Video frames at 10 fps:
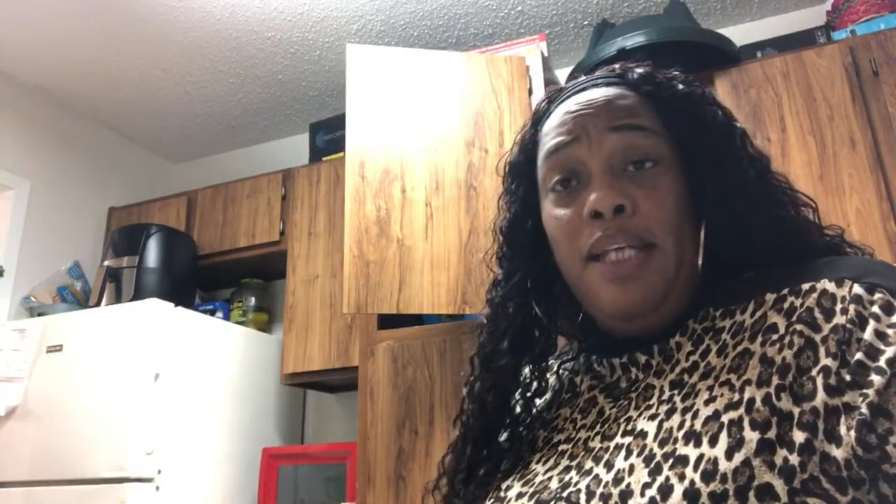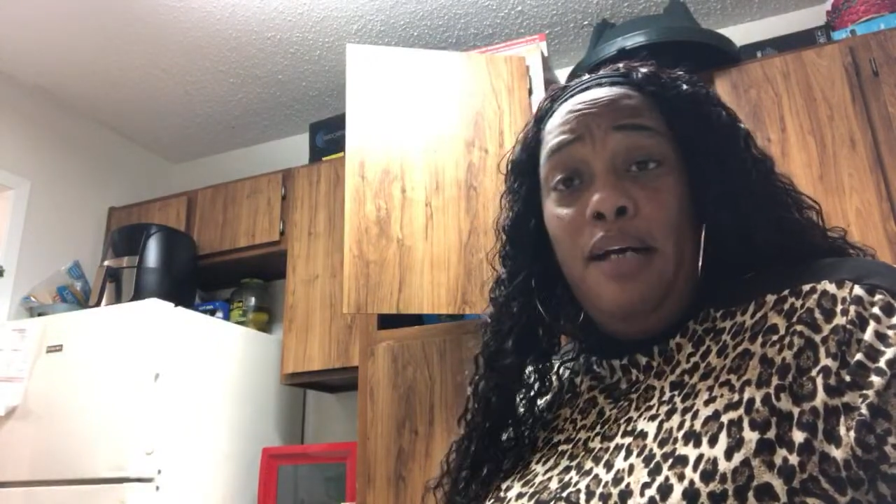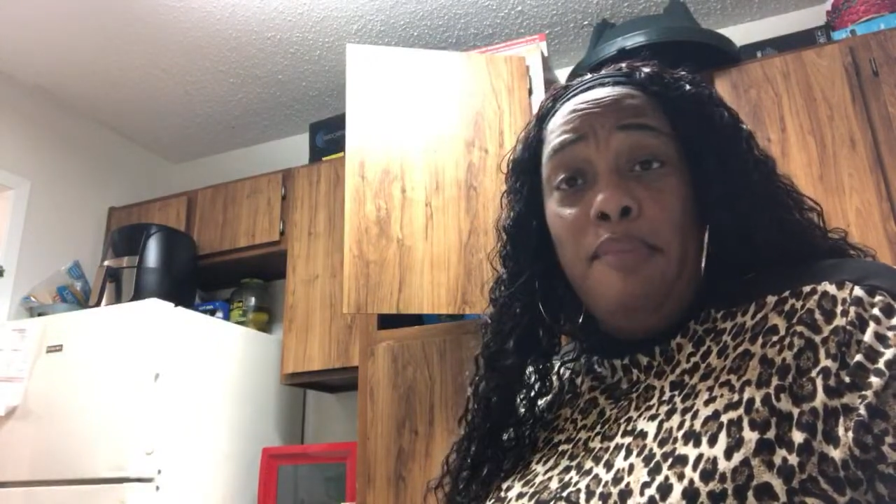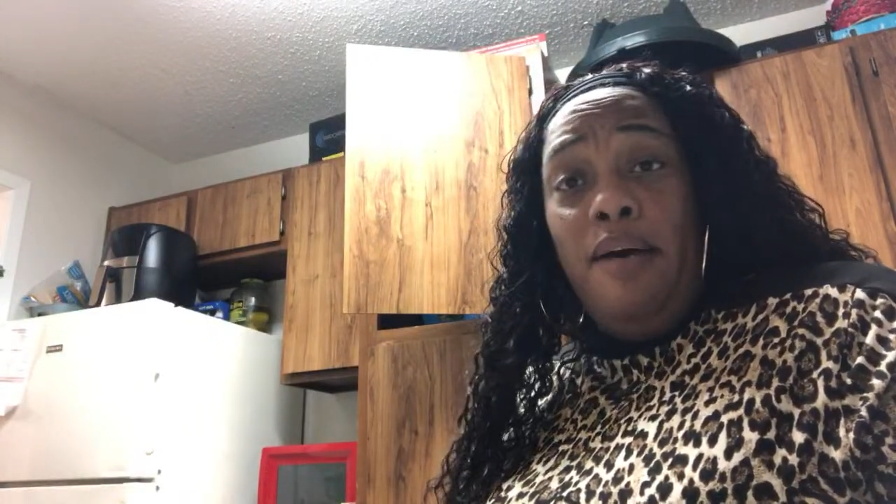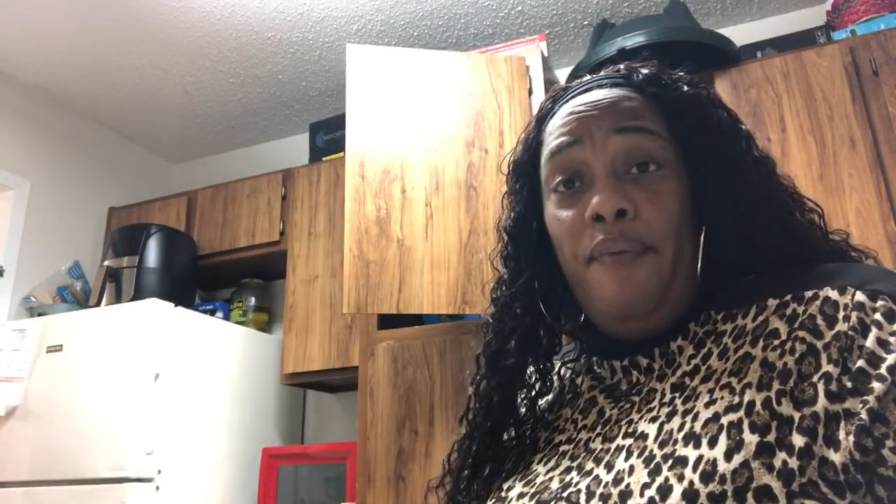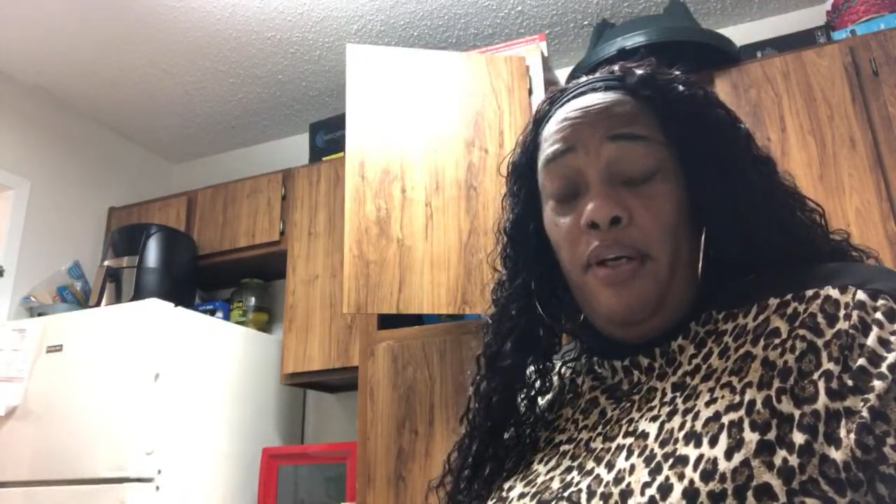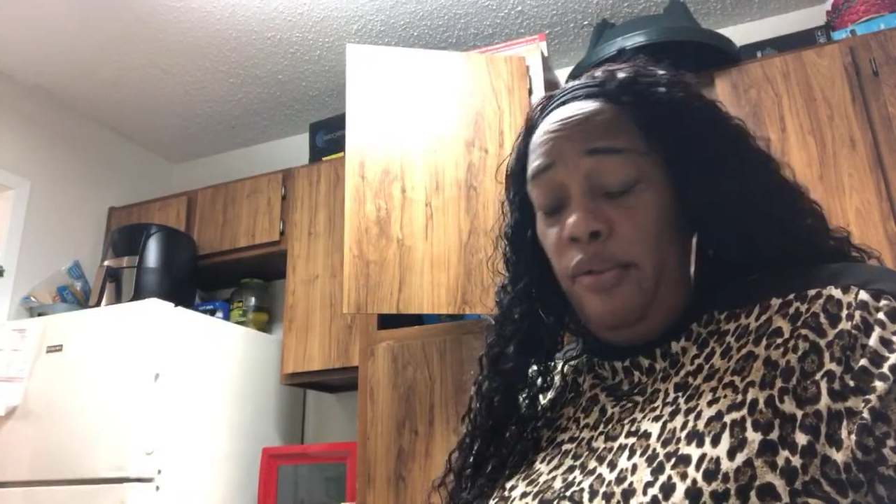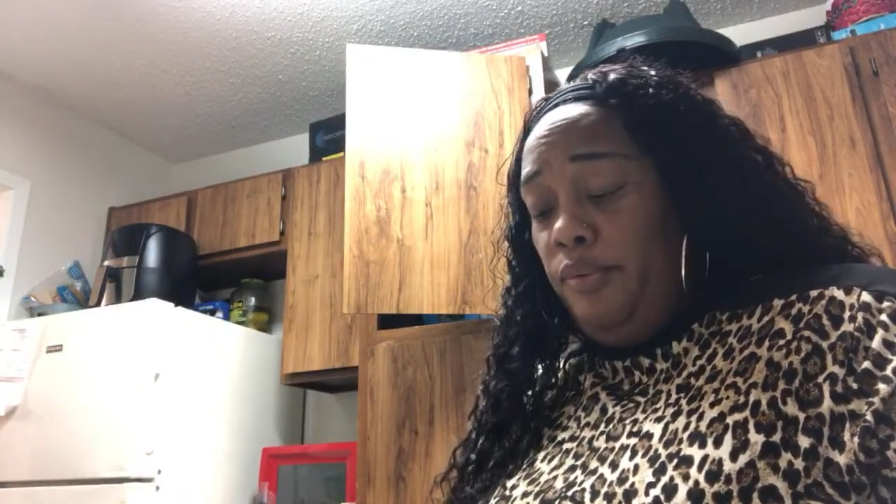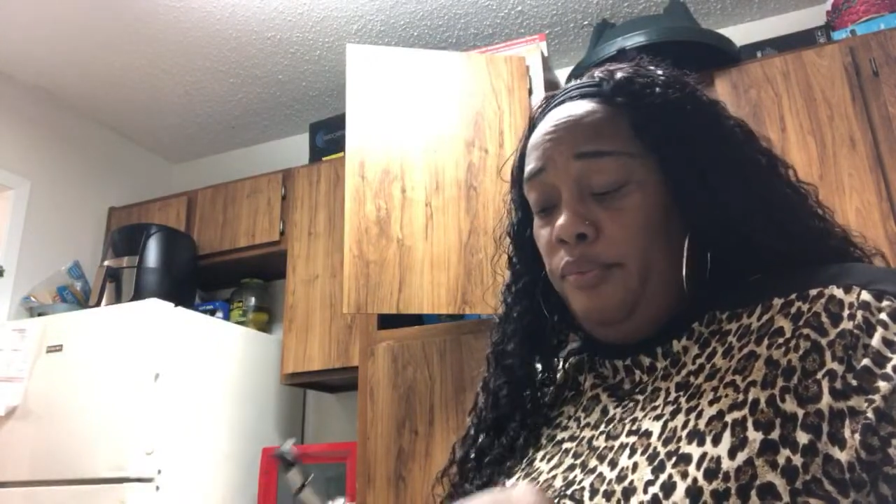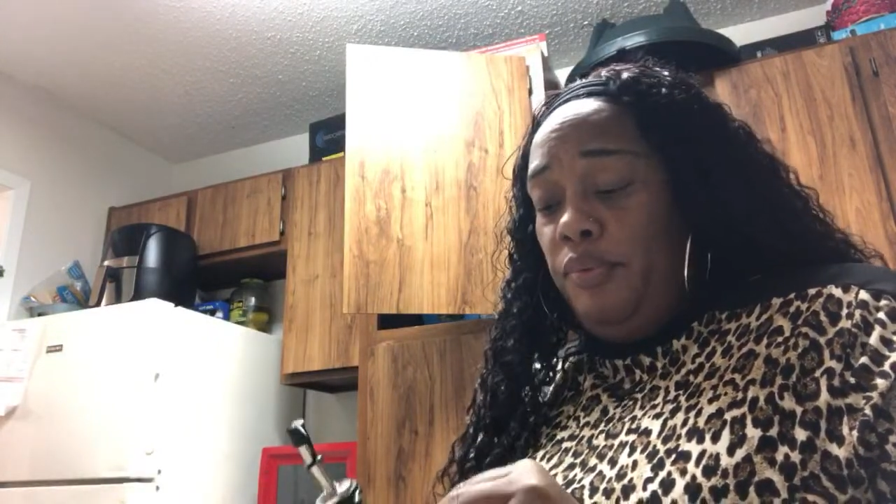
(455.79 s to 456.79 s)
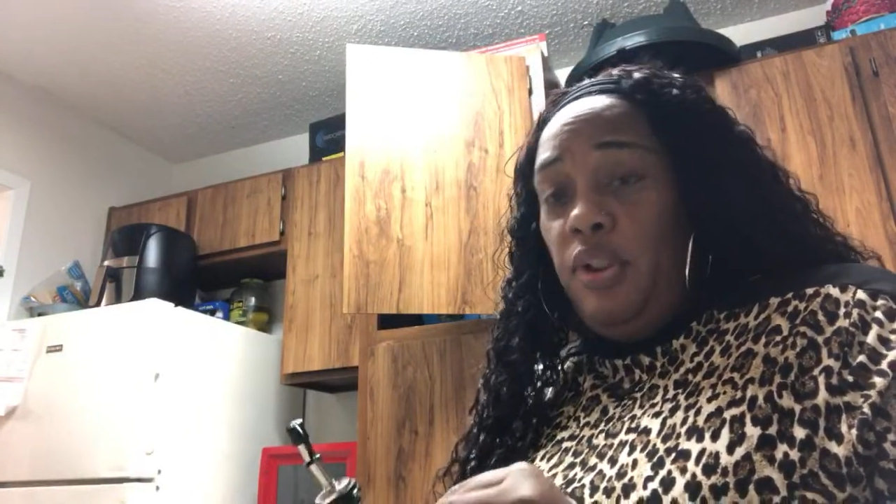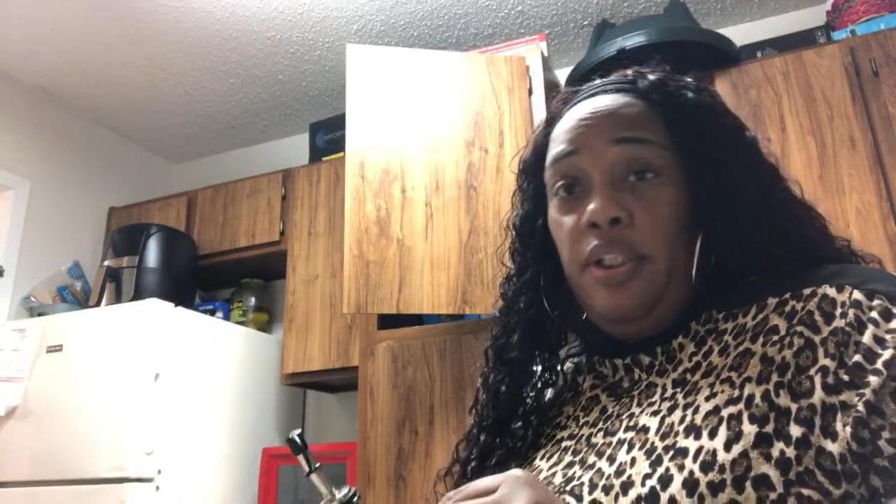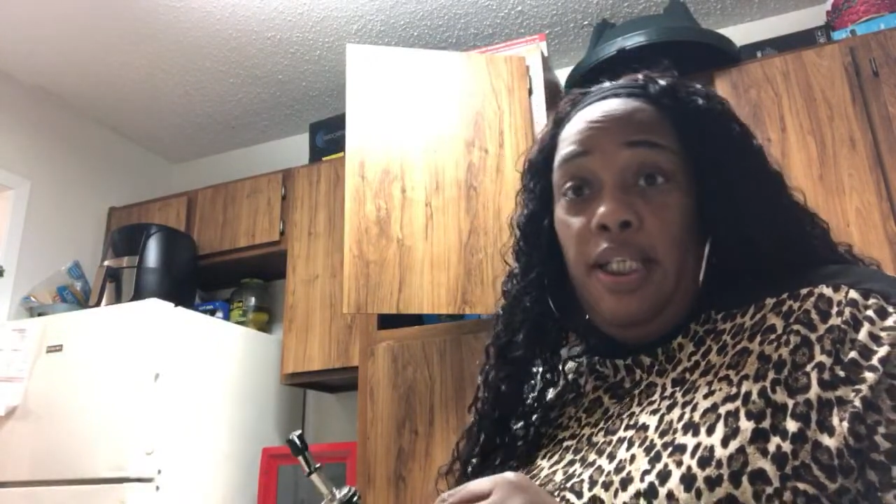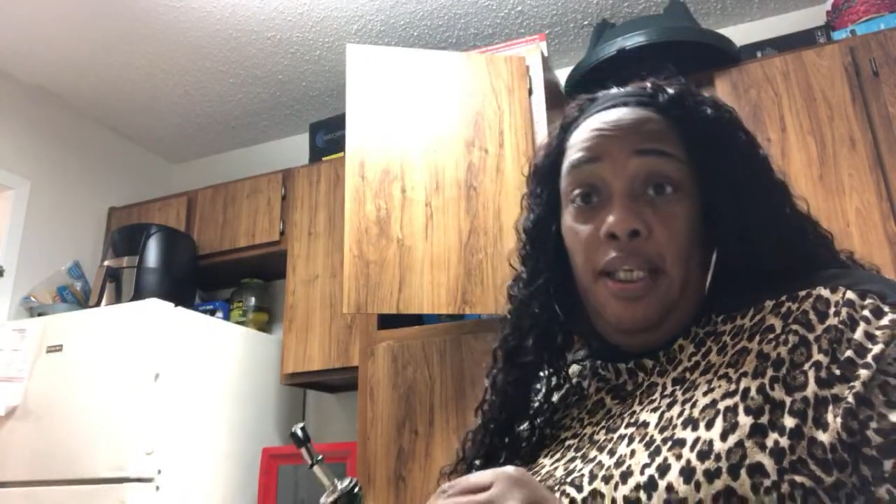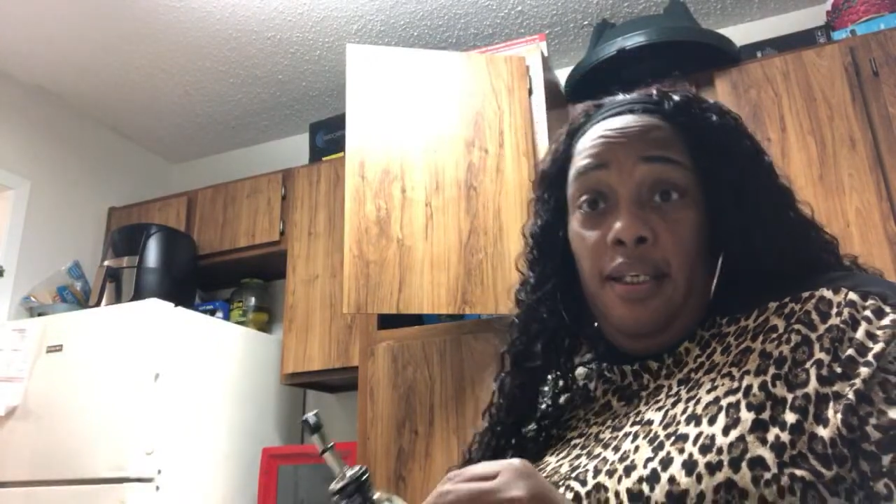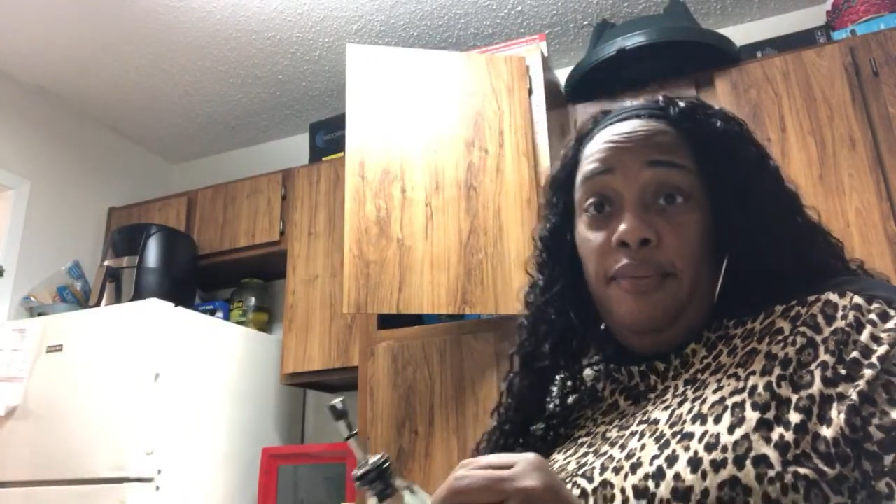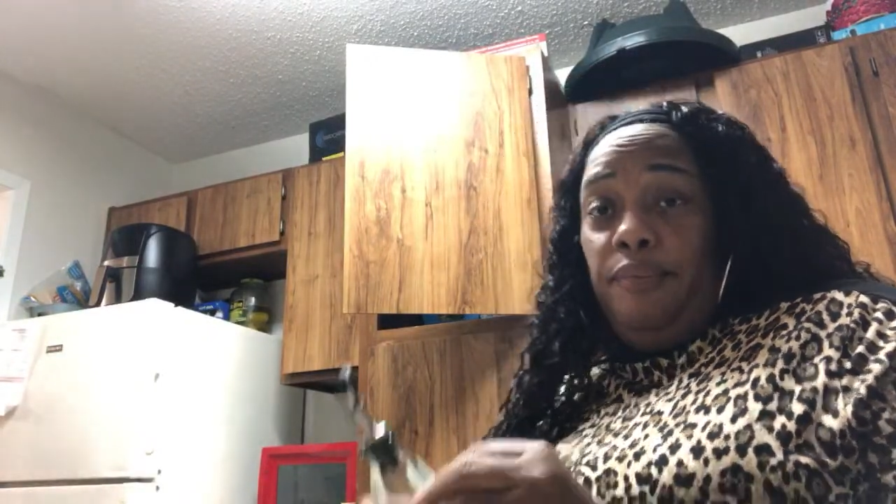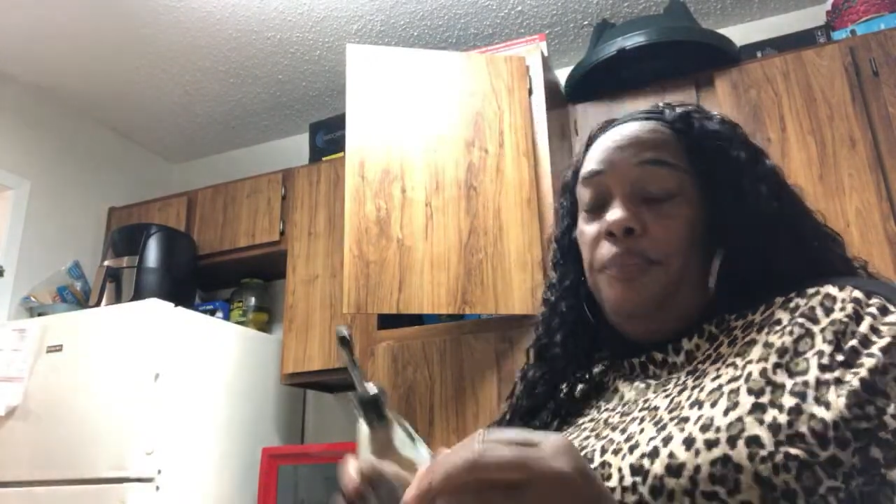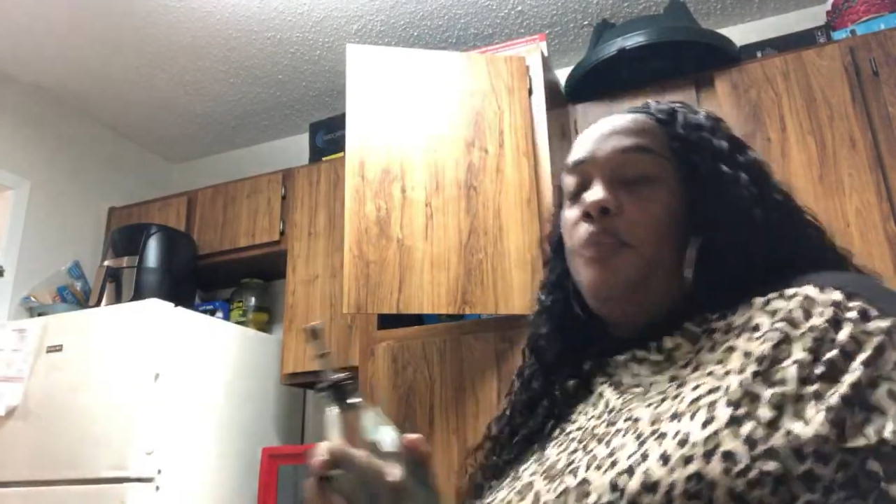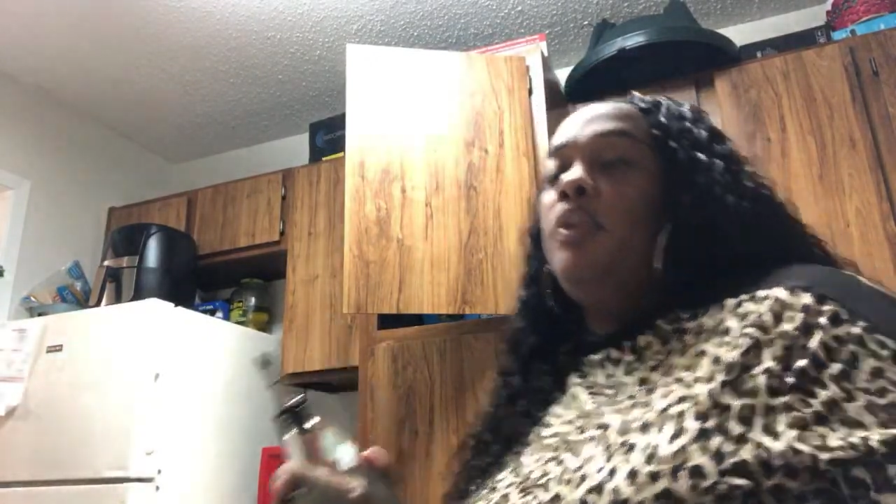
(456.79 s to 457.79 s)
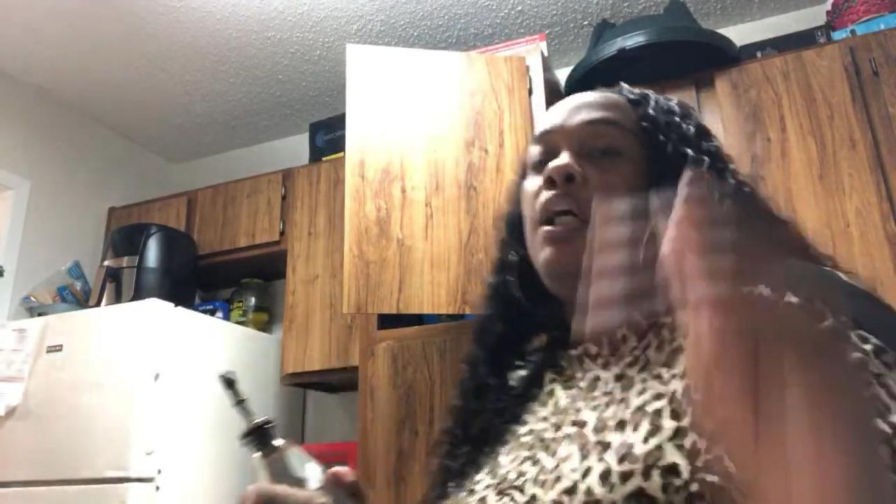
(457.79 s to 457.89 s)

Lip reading: out my phone, sure did.